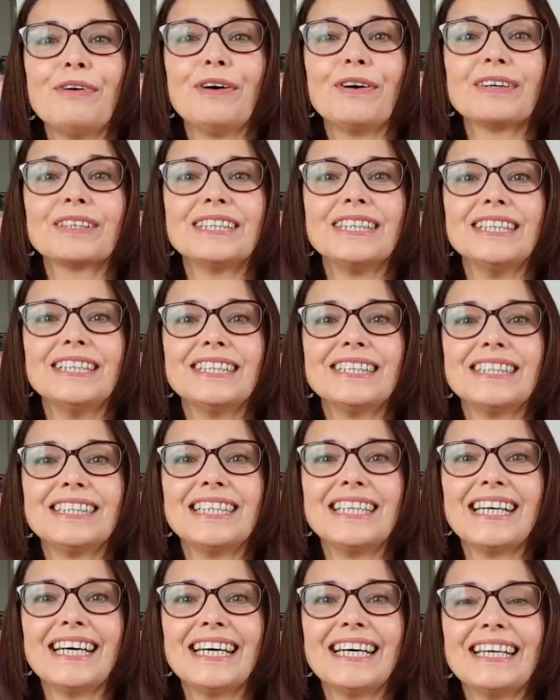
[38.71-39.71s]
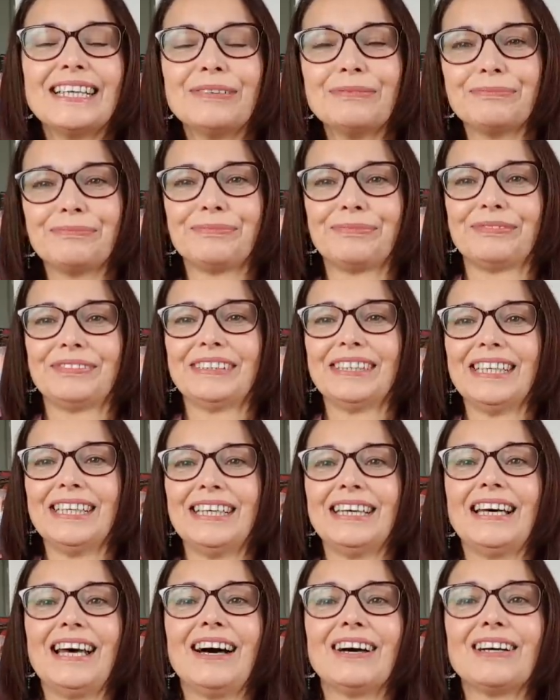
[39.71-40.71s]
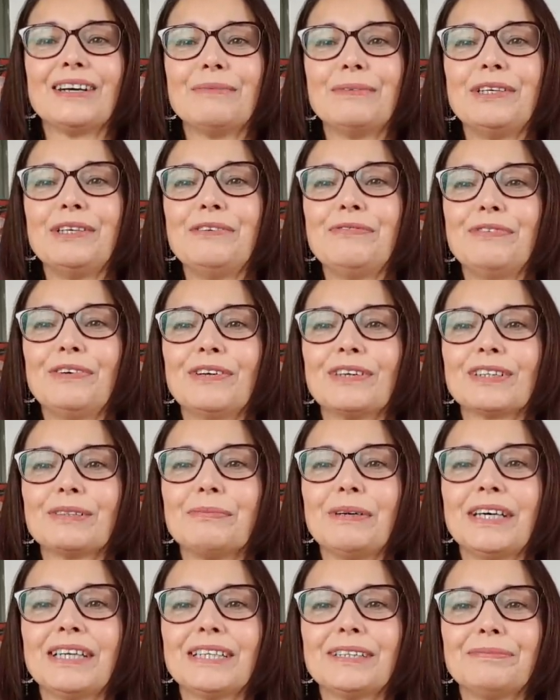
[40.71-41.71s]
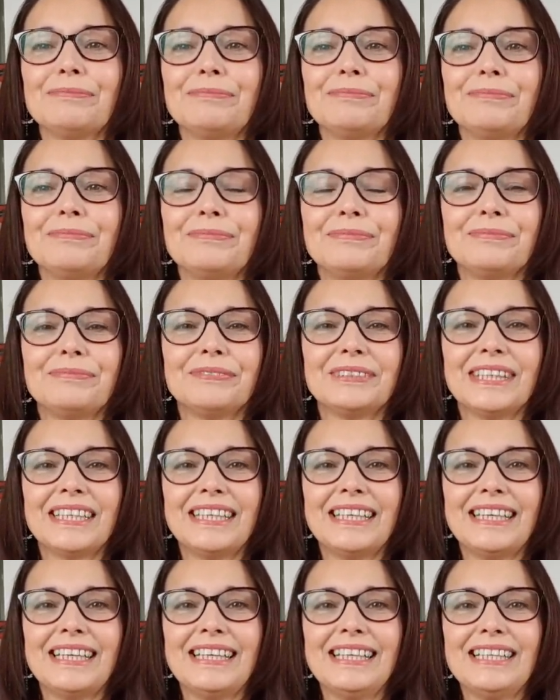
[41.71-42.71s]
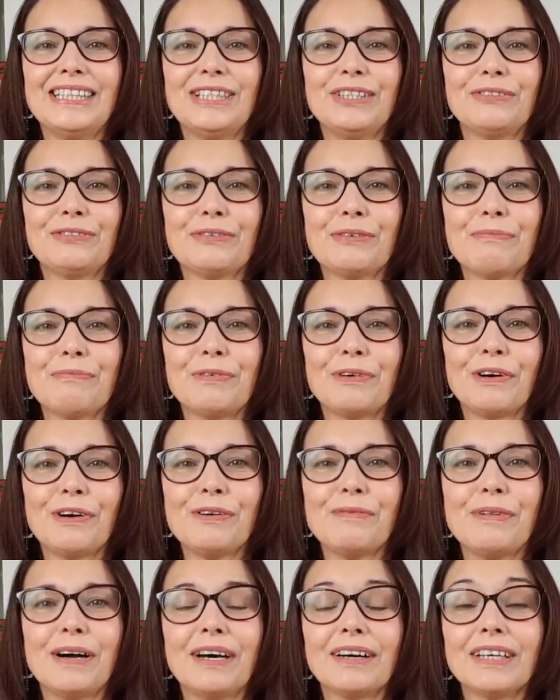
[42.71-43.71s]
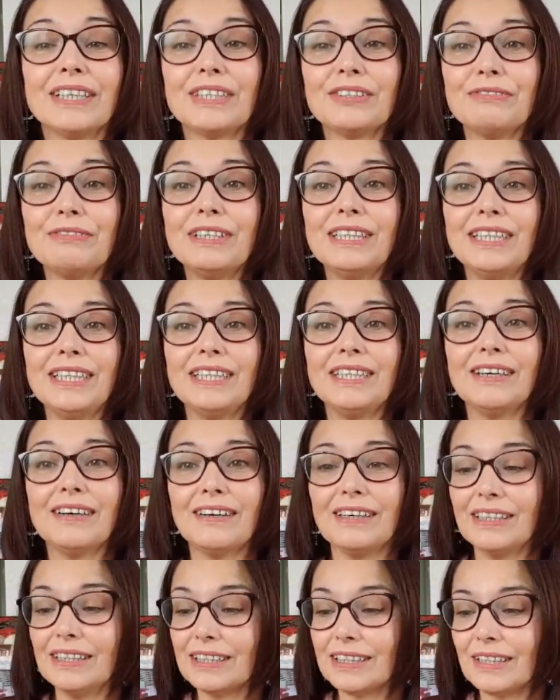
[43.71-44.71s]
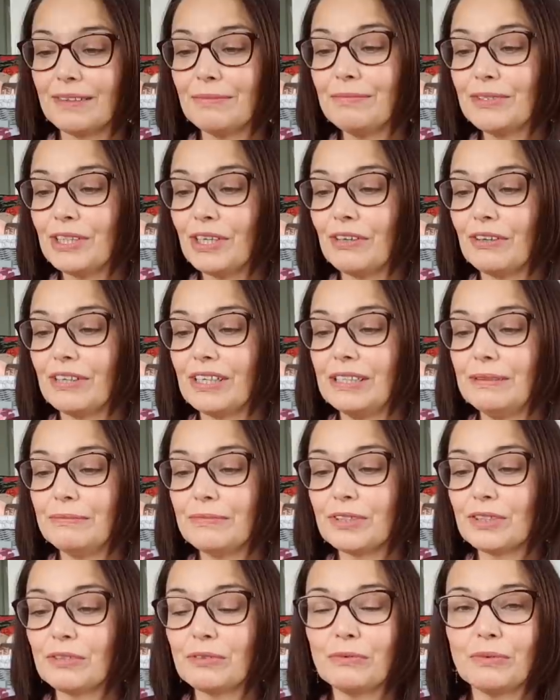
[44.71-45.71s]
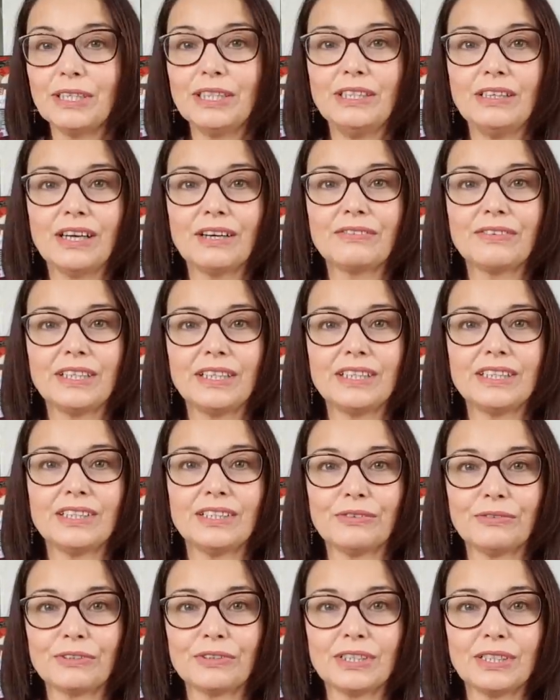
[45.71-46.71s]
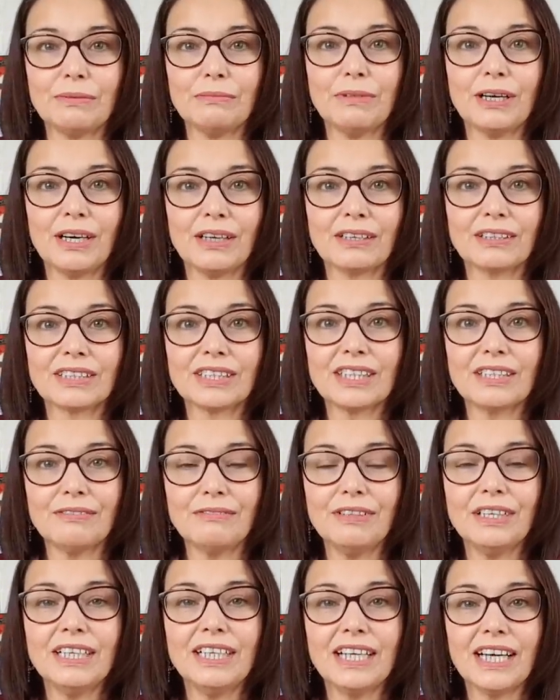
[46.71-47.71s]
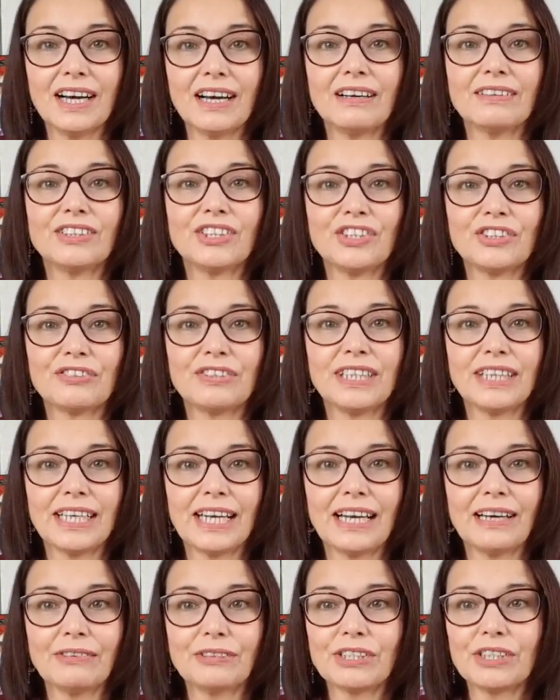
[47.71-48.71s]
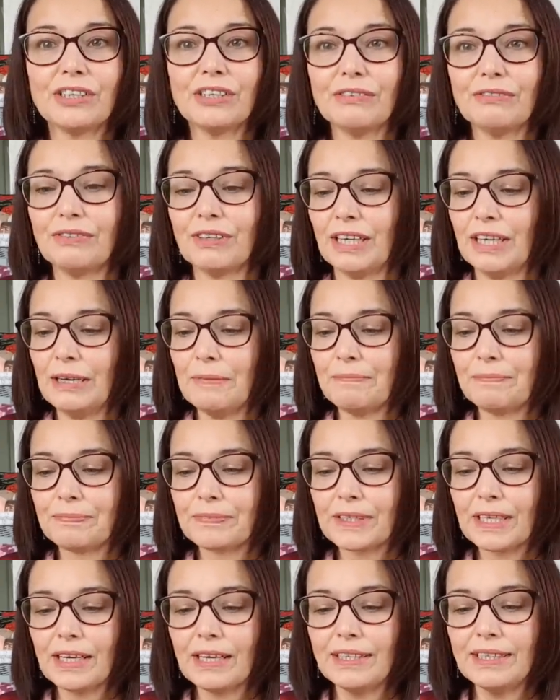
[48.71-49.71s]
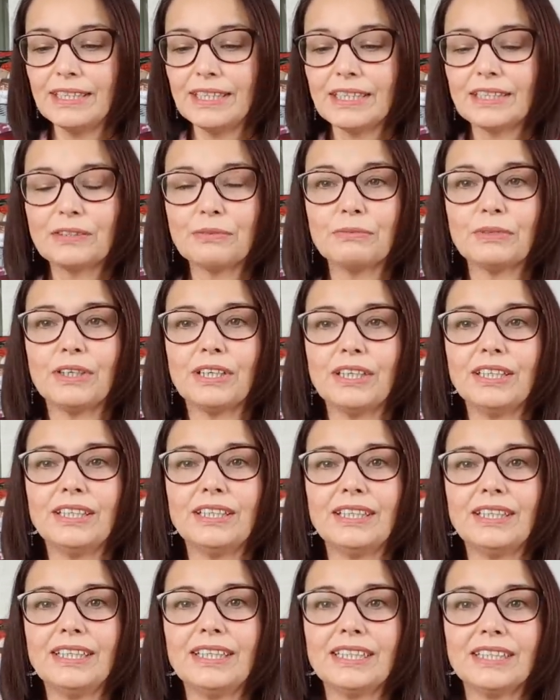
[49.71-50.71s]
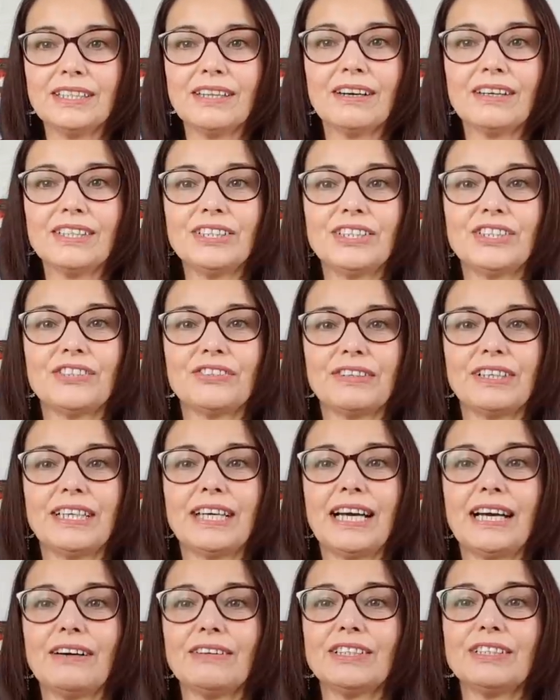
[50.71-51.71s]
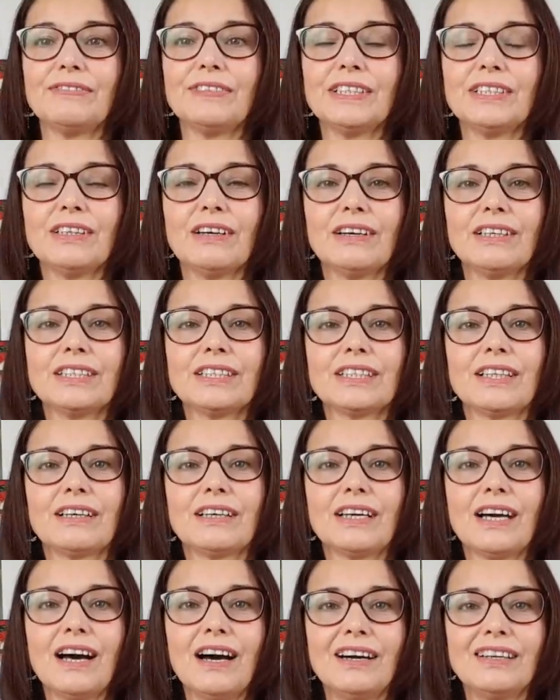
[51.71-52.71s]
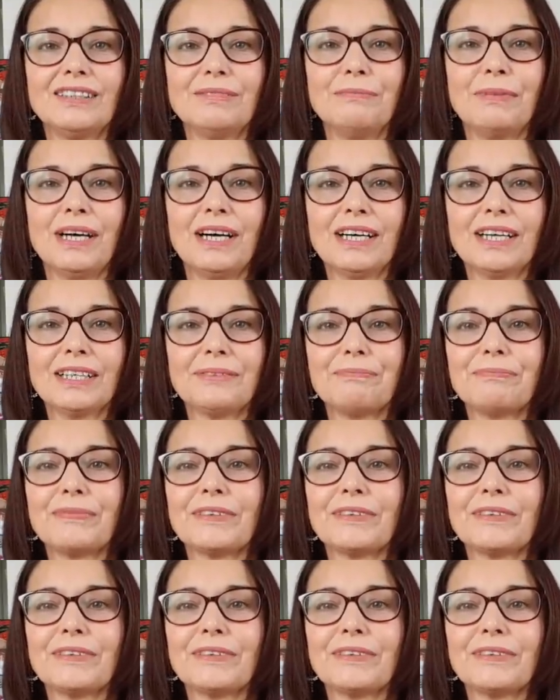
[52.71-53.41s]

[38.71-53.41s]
foxes today. I got my new fox mug. This is from Primark. It's really nice. Sometimes when you have these novelty mugs, they're really hard to drink out of. And this one is nice to drink out of. It's nice like a hug mug,